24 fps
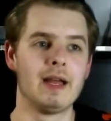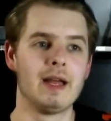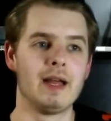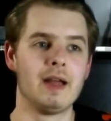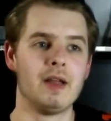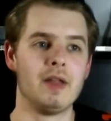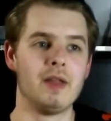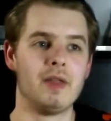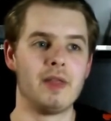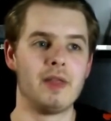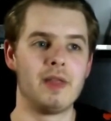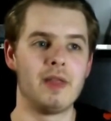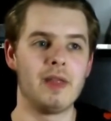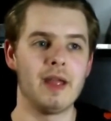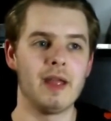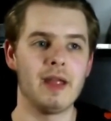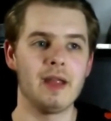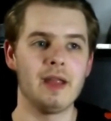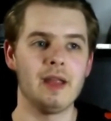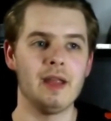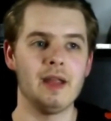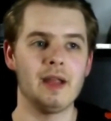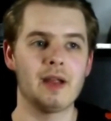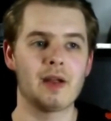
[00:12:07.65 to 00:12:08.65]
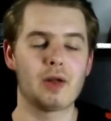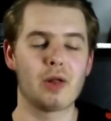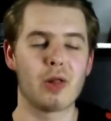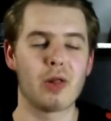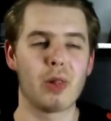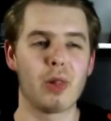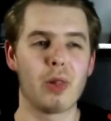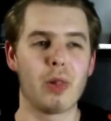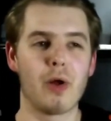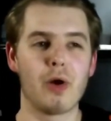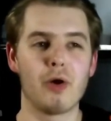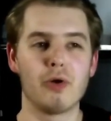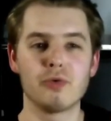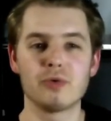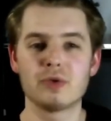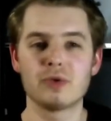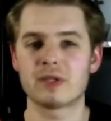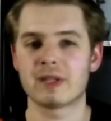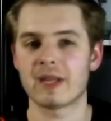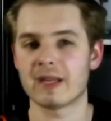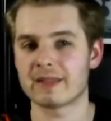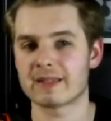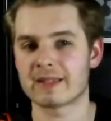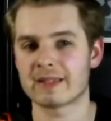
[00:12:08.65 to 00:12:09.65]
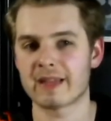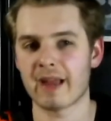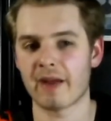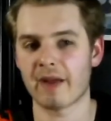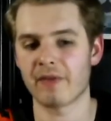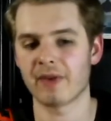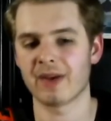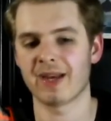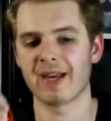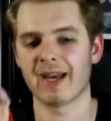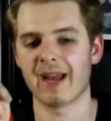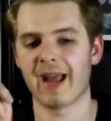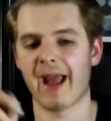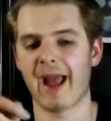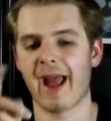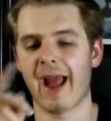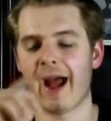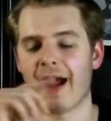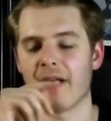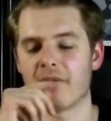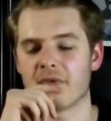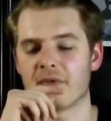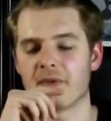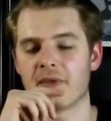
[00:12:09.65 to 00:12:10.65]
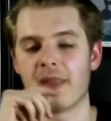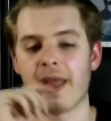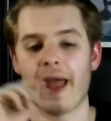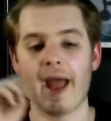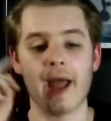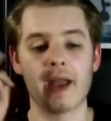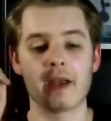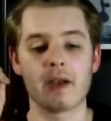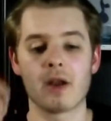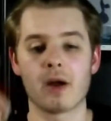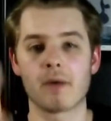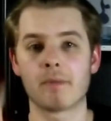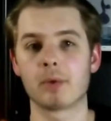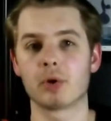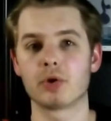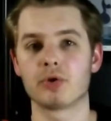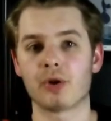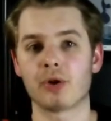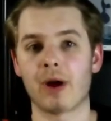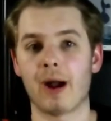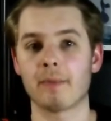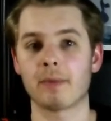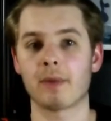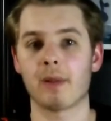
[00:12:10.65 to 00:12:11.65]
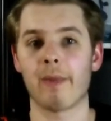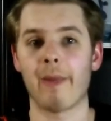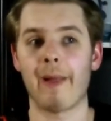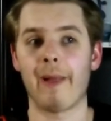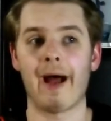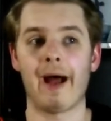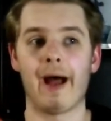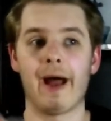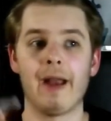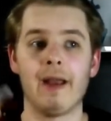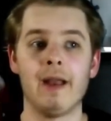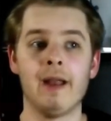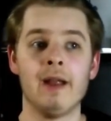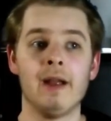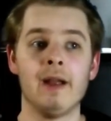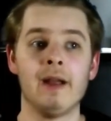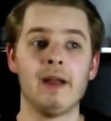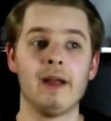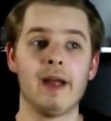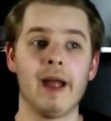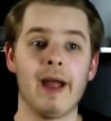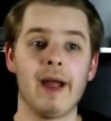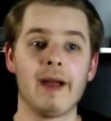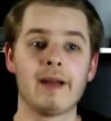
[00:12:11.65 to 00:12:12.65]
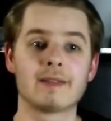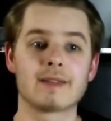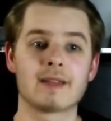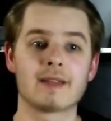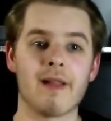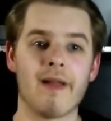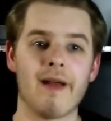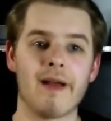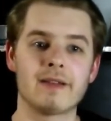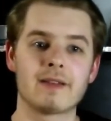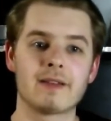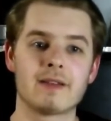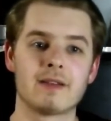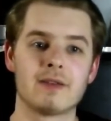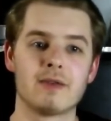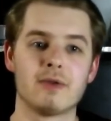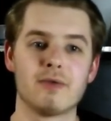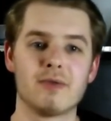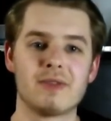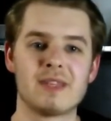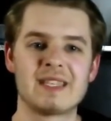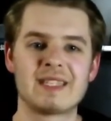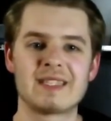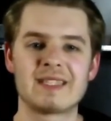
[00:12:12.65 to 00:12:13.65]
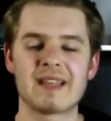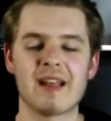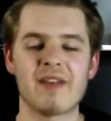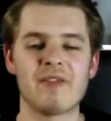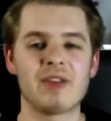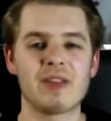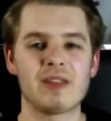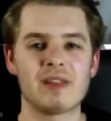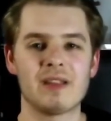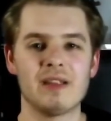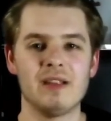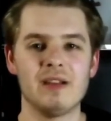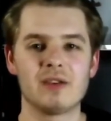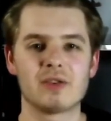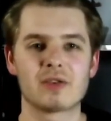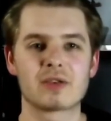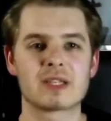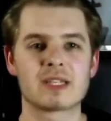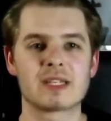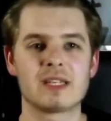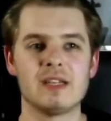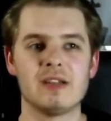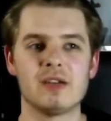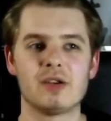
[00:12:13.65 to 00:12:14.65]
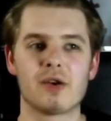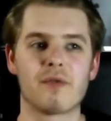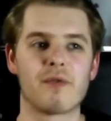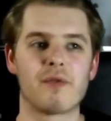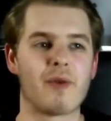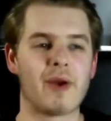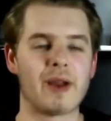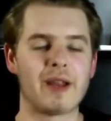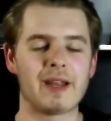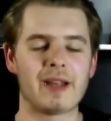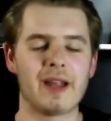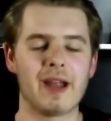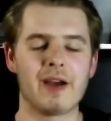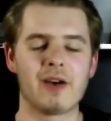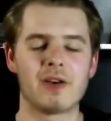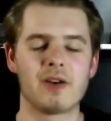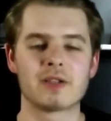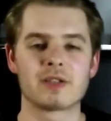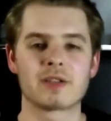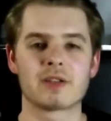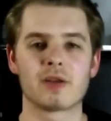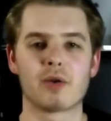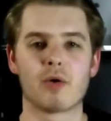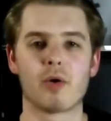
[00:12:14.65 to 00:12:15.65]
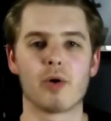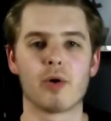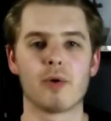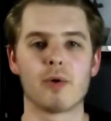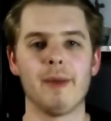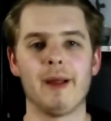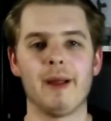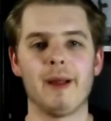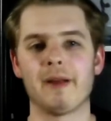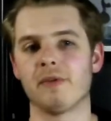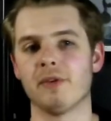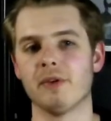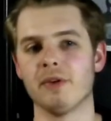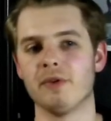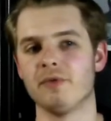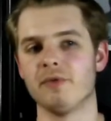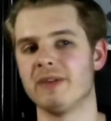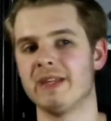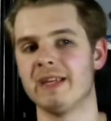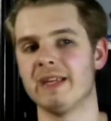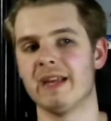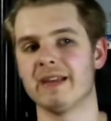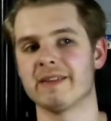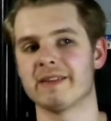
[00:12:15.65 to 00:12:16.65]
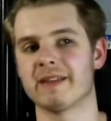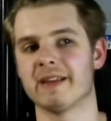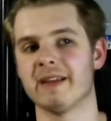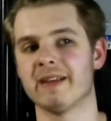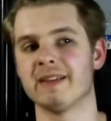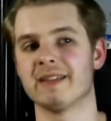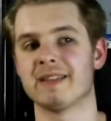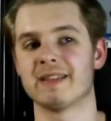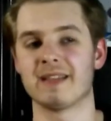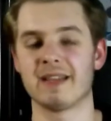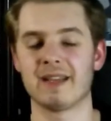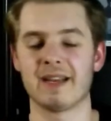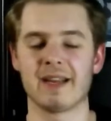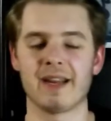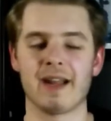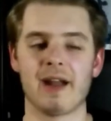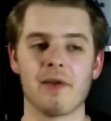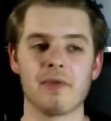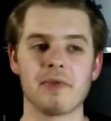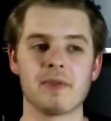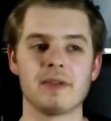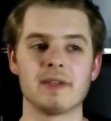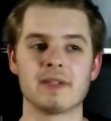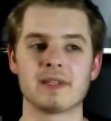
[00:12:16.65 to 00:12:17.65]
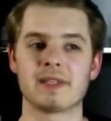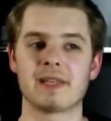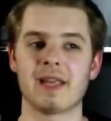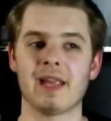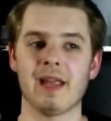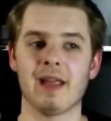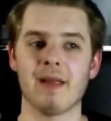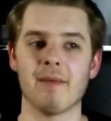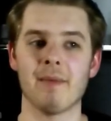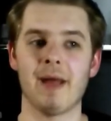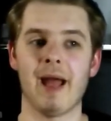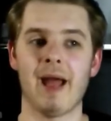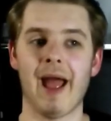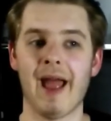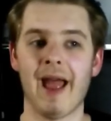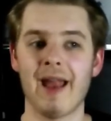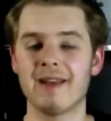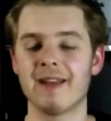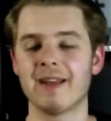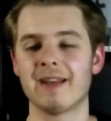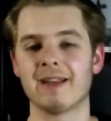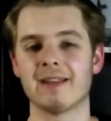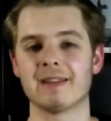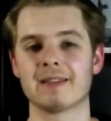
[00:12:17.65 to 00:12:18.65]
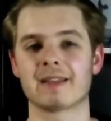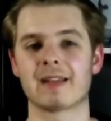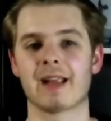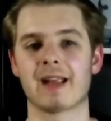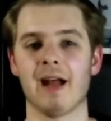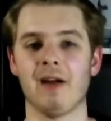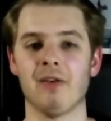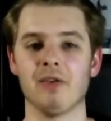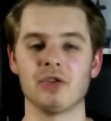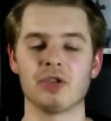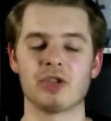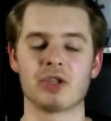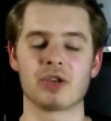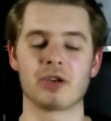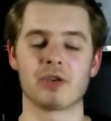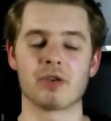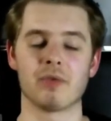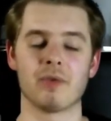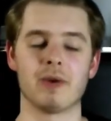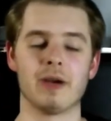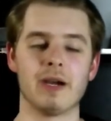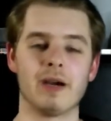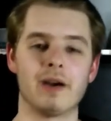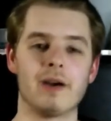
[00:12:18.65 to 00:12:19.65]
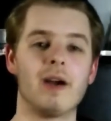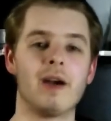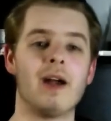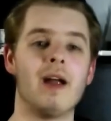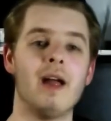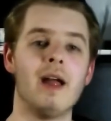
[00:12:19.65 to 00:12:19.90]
They closed at 7.5. That number dropped a lot. Has a lot to do with 7th-year senior Frank Harris, the quarterback for UTSA, sitting out this game, ending his college career.